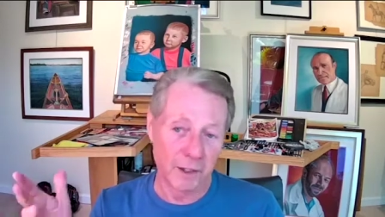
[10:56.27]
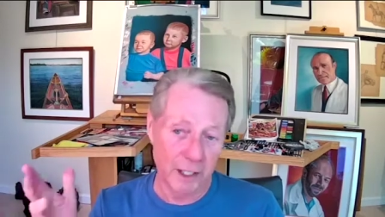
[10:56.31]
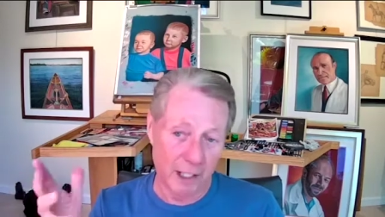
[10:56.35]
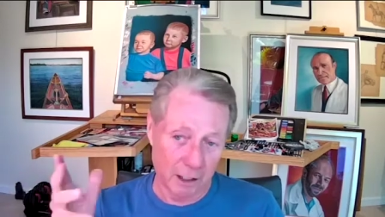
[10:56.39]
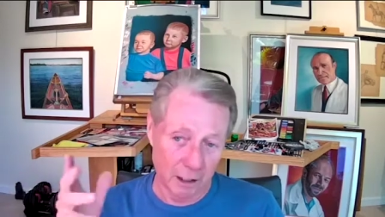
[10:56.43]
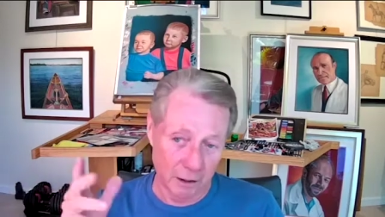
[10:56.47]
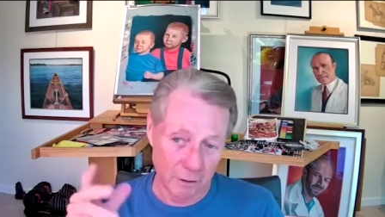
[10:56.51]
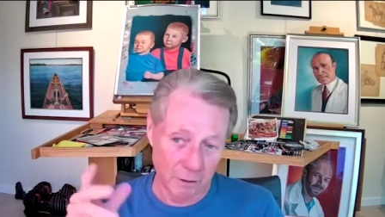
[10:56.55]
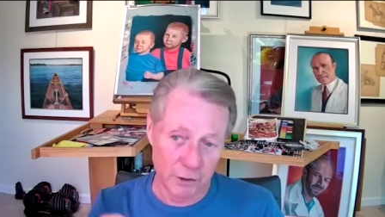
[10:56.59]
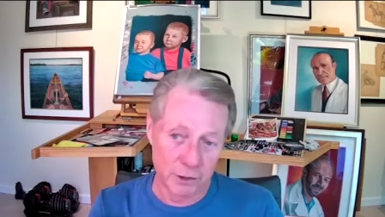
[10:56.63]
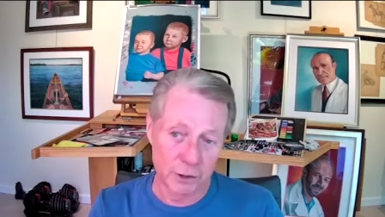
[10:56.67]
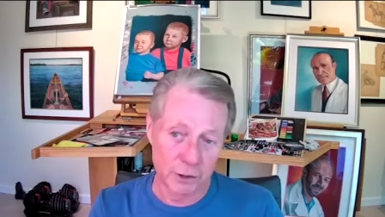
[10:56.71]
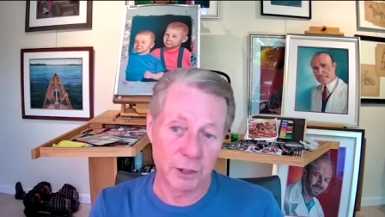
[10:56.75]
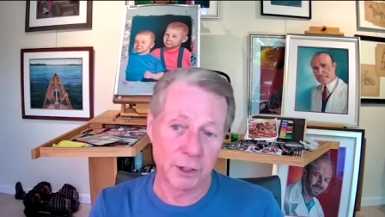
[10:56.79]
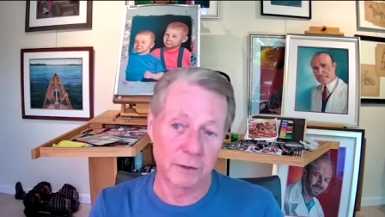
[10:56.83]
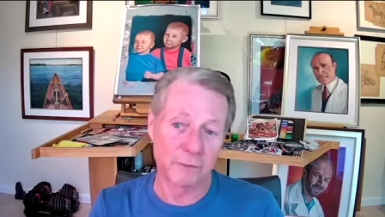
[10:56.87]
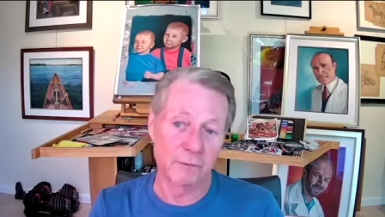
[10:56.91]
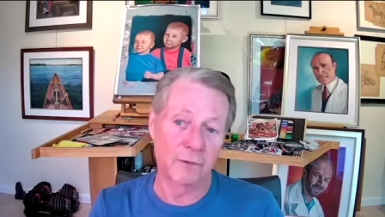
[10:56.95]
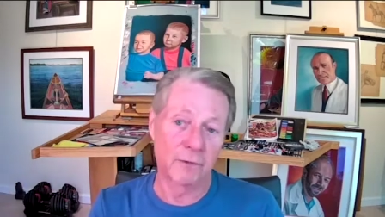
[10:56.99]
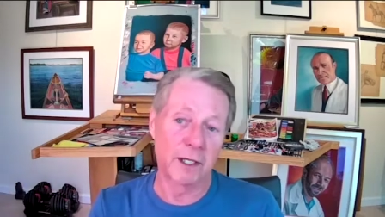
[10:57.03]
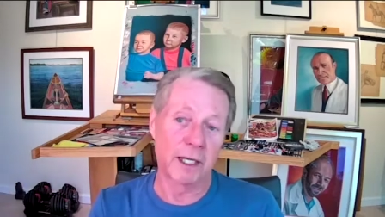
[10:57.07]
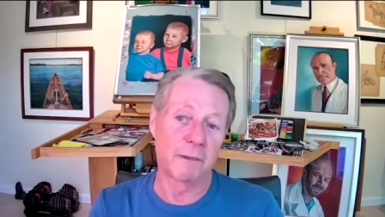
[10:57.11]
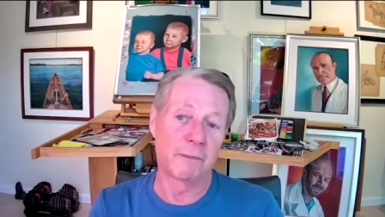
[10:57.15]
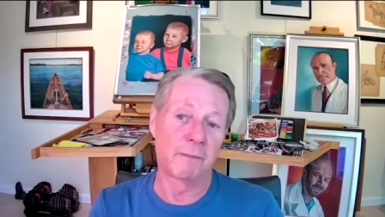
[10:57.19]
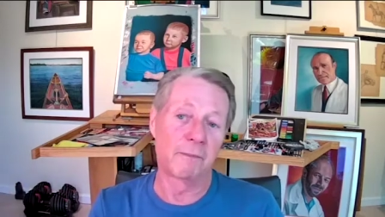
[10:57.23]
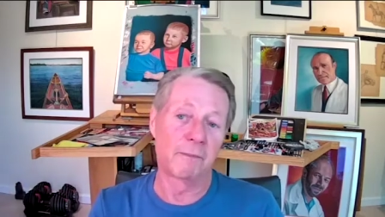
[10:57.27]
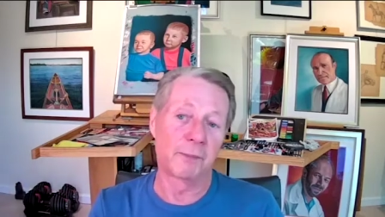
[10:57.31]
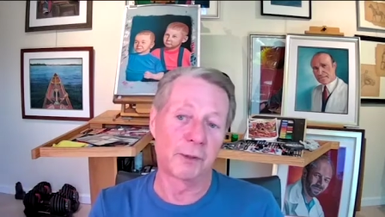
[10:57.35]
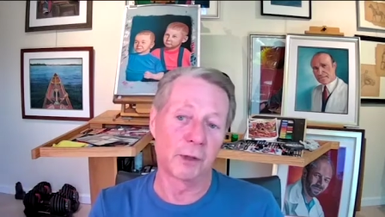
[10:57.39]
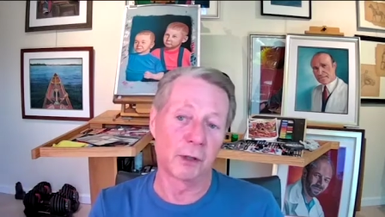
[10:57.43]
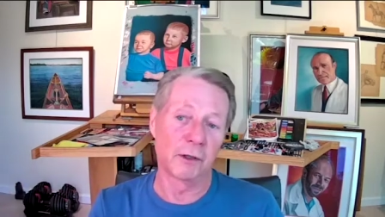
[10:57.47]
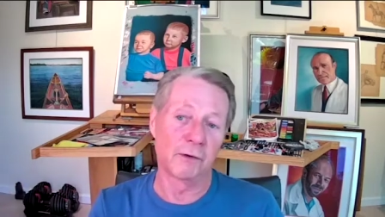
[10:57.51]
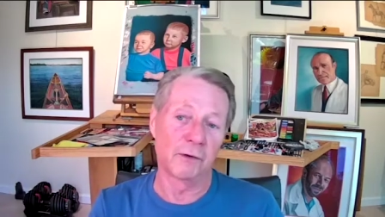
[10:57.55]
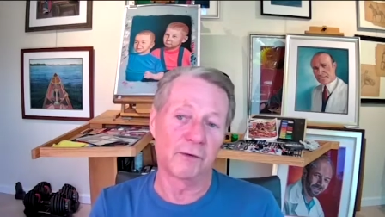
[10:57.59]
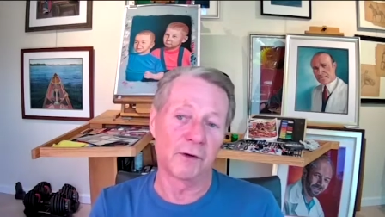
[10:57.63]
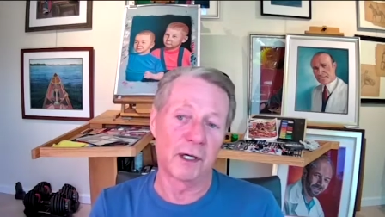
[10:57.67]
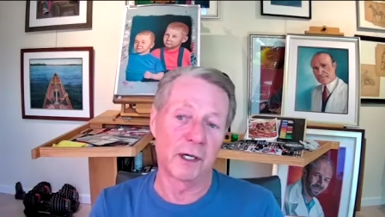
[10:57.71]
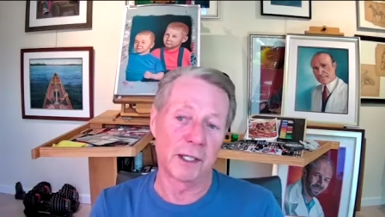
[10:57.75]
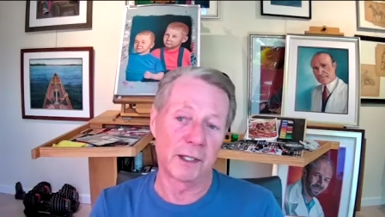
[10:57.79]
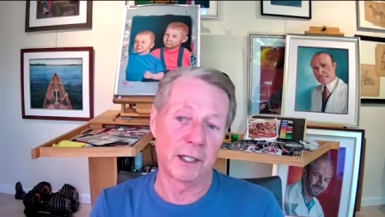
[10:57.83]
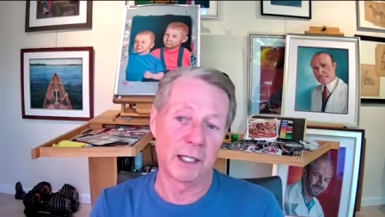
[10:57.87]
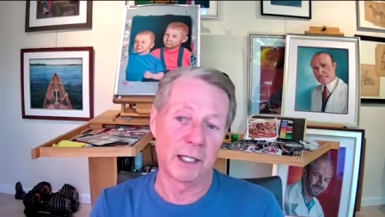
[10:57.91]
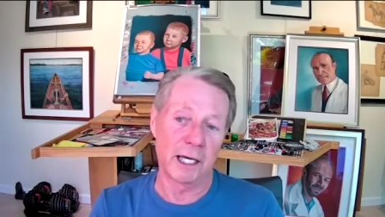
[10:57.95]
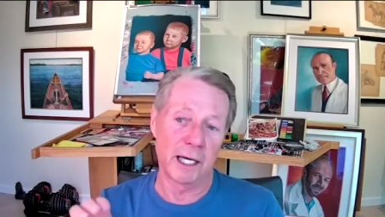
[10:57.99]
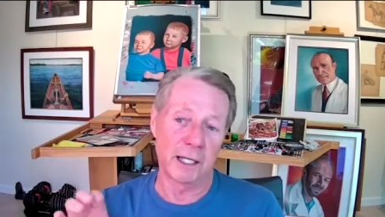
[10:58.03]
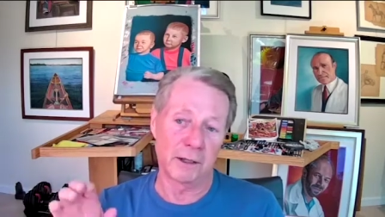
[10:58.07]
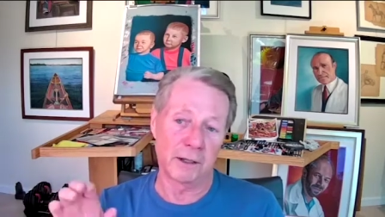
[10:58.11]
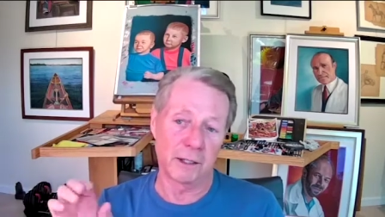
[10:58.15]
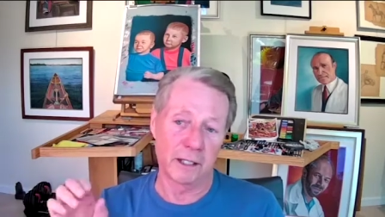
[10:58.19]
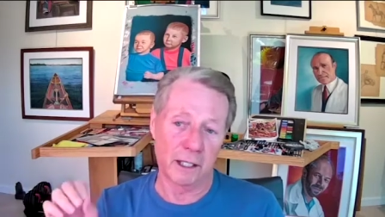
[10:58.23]
cloned the gene, they purified
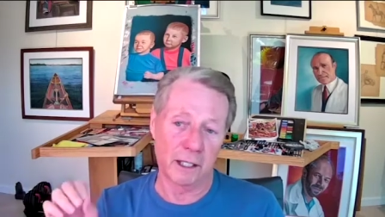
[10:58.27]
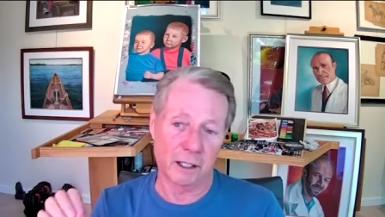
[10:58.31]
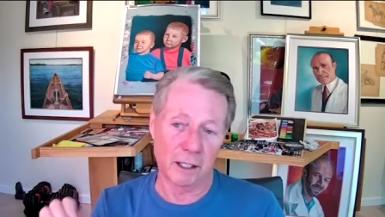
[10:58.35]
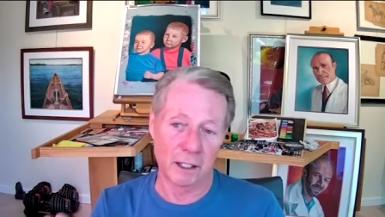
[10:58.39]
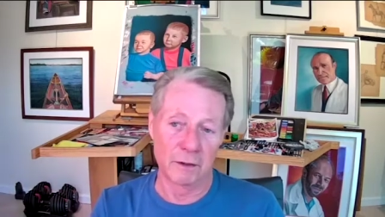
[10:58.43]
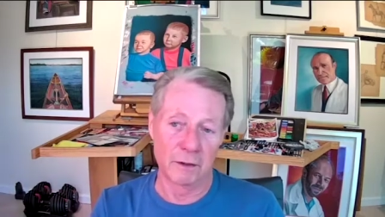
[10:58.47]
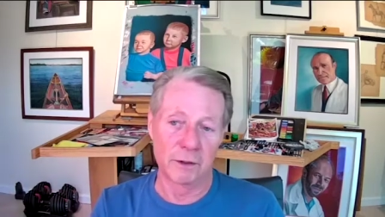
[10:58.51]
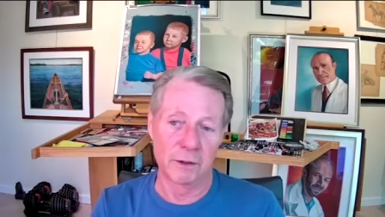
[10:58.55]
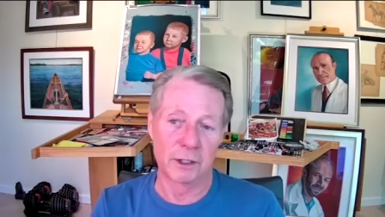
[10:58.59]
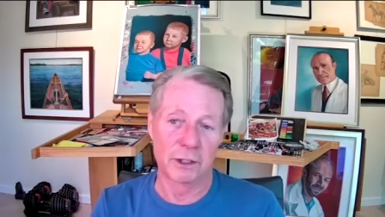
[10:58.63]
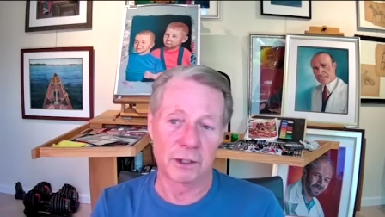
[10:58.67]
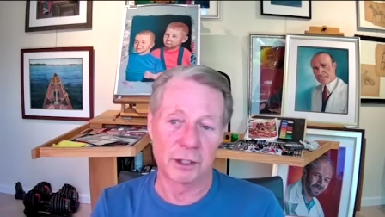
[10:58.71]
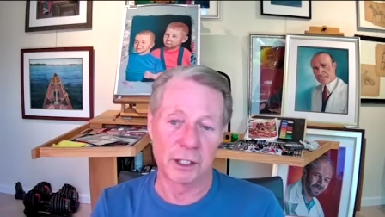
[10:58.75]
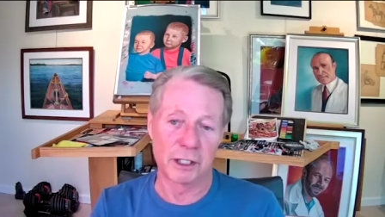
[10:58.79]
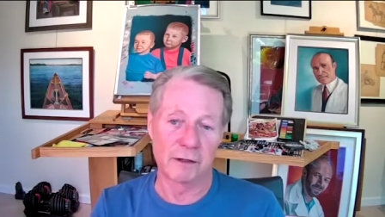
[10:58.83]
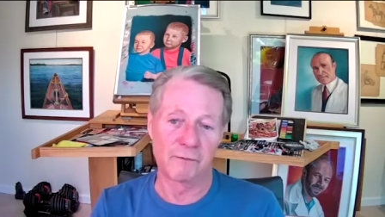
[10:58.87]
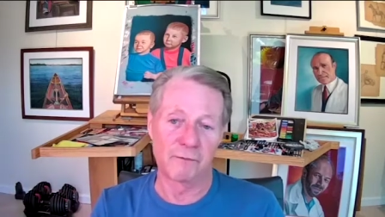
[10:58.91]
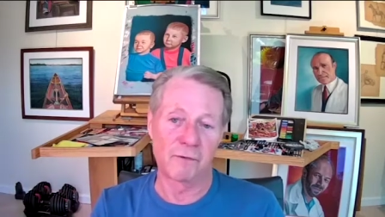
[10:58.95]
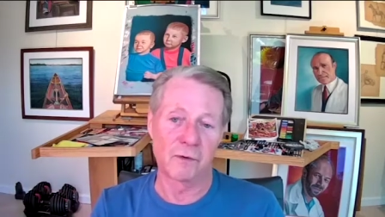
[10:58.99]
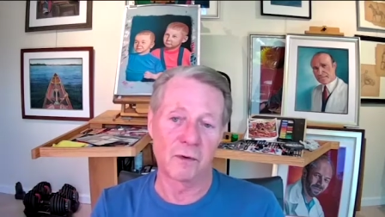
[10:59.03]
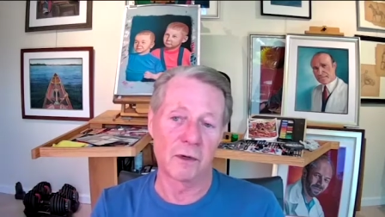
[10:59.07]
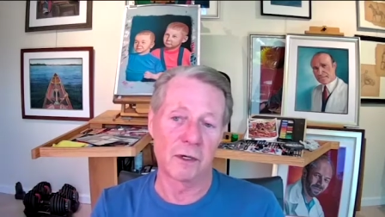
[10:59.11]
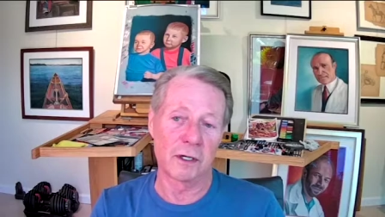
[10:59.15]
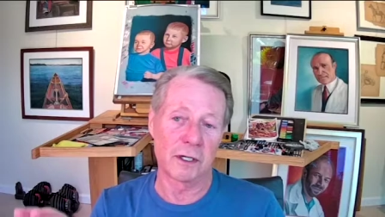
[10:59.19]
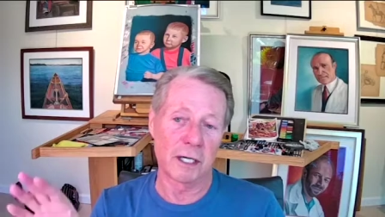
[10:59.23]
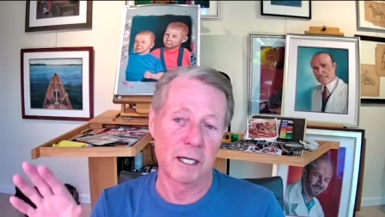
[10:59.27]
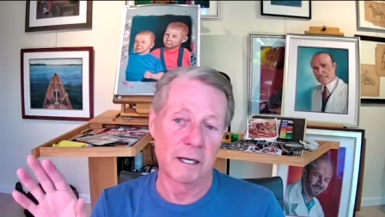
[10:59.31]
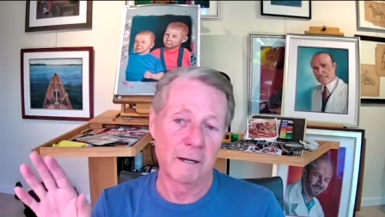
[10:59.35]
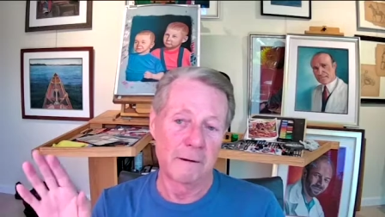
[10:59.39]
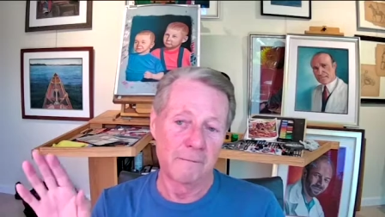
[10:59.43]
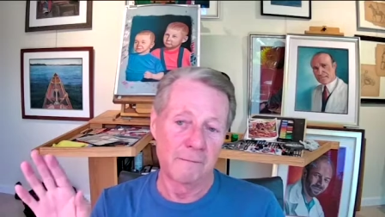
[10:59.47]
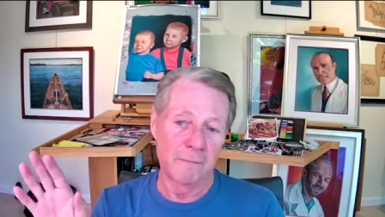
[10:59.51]
that, they cloned the gene for it,